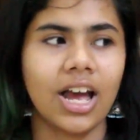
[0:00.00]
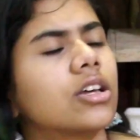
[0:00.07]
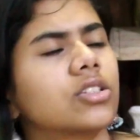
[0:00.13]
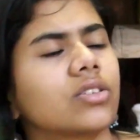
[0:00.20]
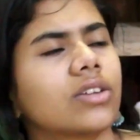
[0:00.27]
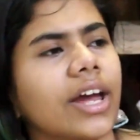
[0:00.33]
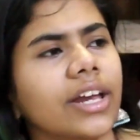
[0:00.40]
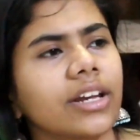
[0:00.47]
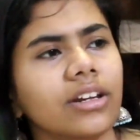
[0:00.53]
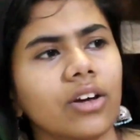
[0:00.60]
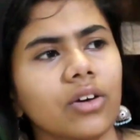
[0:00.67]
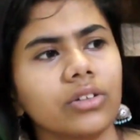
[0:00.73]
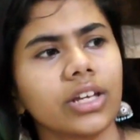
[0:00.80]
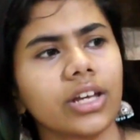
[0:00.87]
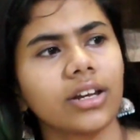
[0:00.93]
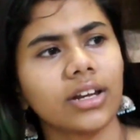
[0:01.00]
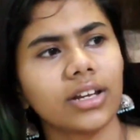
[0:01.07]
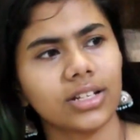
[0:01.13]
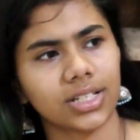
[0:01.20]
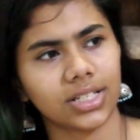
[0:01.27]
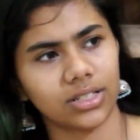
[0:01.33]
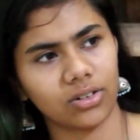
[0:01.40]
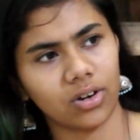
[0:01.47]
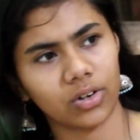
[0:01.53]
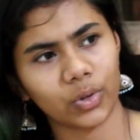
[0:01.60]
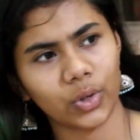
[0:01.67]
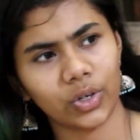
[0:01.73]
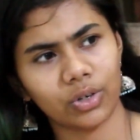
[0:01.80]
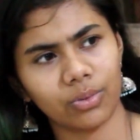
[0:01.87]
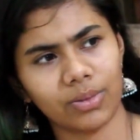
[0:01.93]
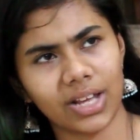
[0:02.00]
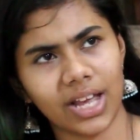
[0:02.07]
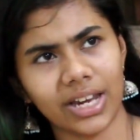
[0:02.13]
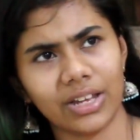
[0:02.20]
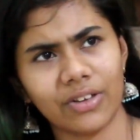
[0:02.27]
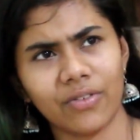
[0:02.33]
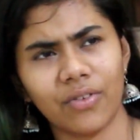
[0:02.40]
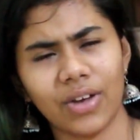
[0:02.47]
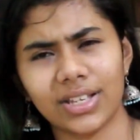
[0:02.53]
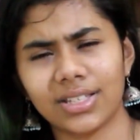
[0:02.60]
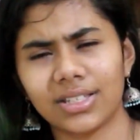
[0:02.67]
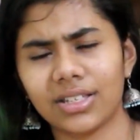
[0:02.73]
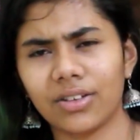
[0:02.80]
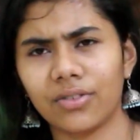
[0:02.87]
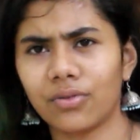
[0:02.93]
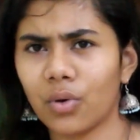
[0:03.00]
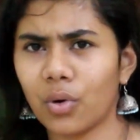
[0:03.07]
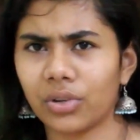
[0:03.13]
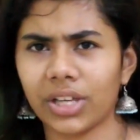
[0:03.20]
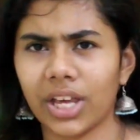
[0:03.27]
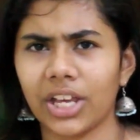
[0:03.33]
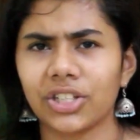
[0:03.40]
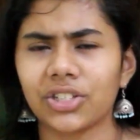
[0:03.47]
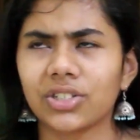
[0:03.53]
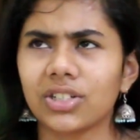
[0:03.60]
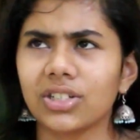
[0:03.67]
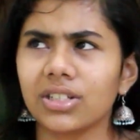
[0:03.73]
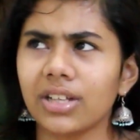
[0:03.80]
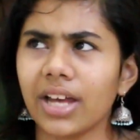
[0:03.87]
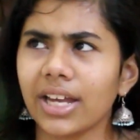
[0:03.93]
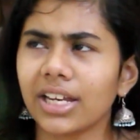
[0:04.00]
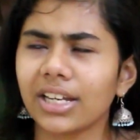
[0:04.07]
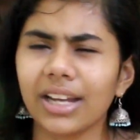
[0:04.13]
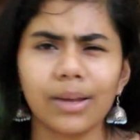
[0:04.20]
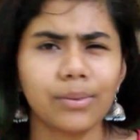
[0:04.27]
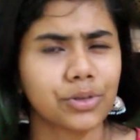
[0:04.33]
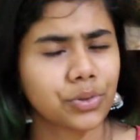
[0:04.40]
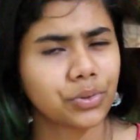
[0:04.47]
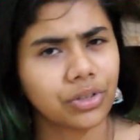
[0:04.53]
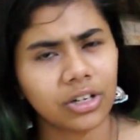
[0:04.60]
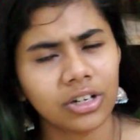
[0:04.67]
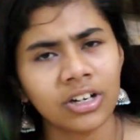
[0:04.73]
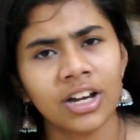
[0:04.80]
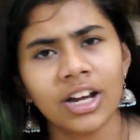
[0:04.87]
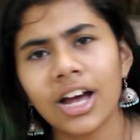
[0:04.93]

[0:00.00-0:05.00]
So right now there is not going to be any festive occasion anytime sooner.